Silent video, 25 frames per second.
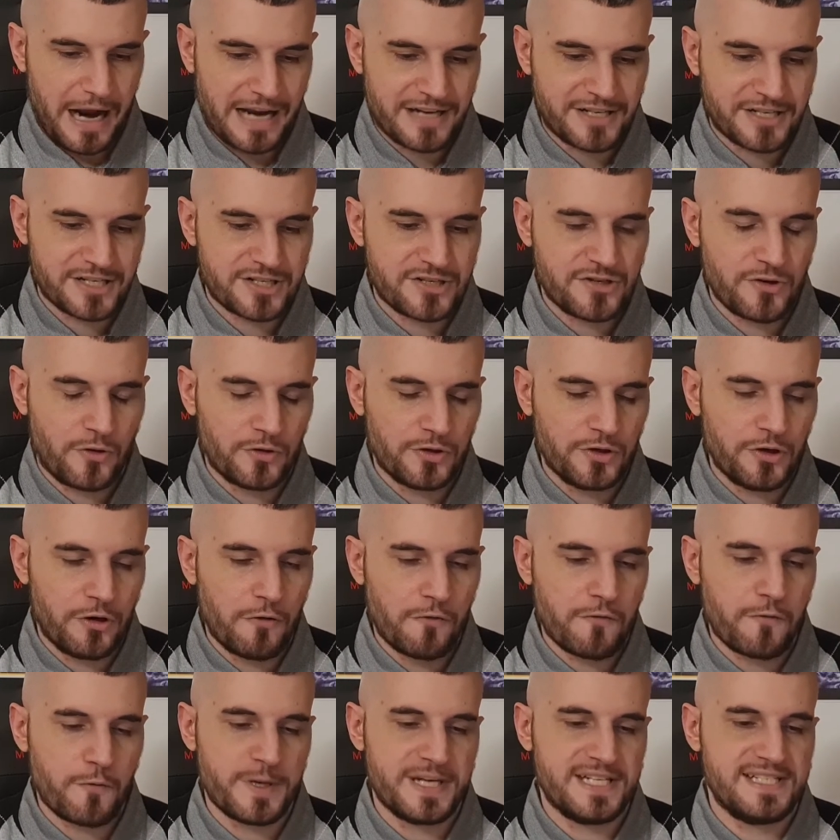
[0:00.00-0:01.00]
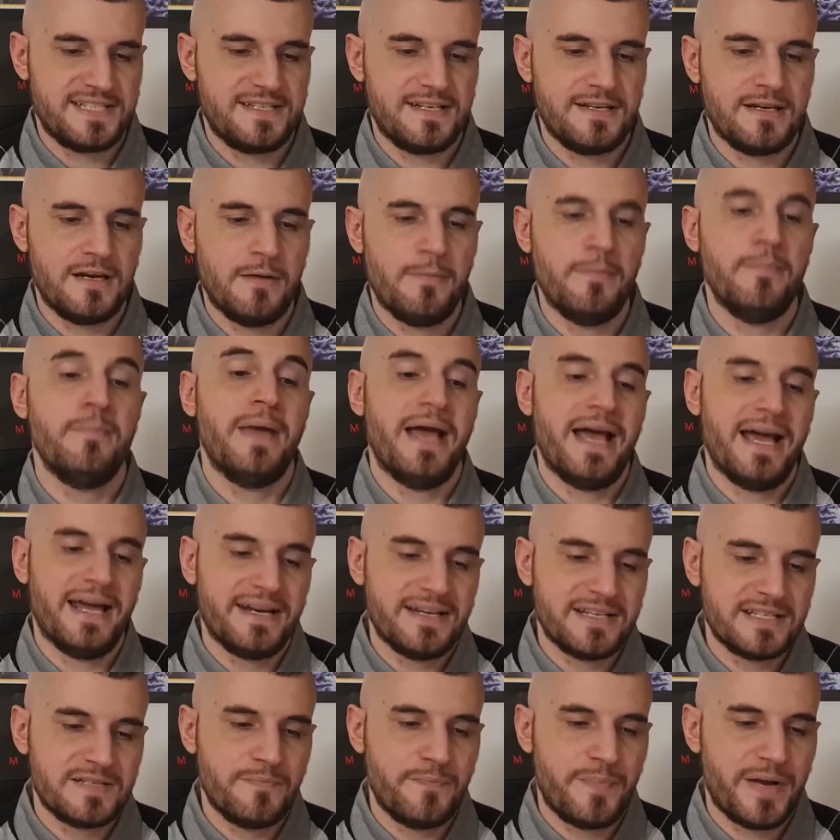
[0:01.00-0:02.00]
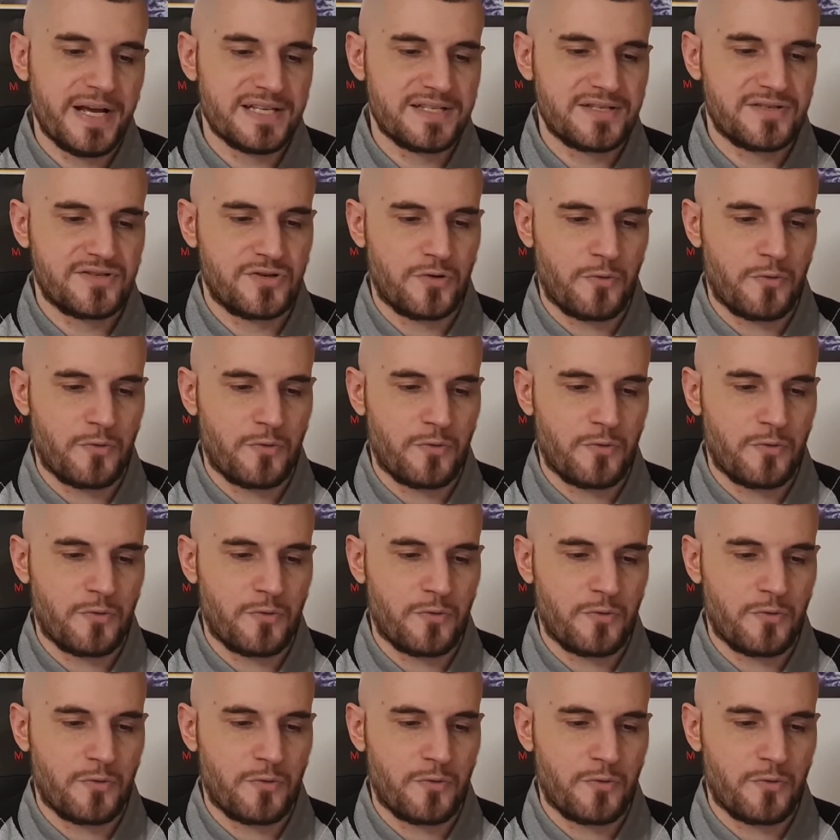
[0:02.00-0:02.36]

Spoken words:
I just don't know if we've seen him at his best.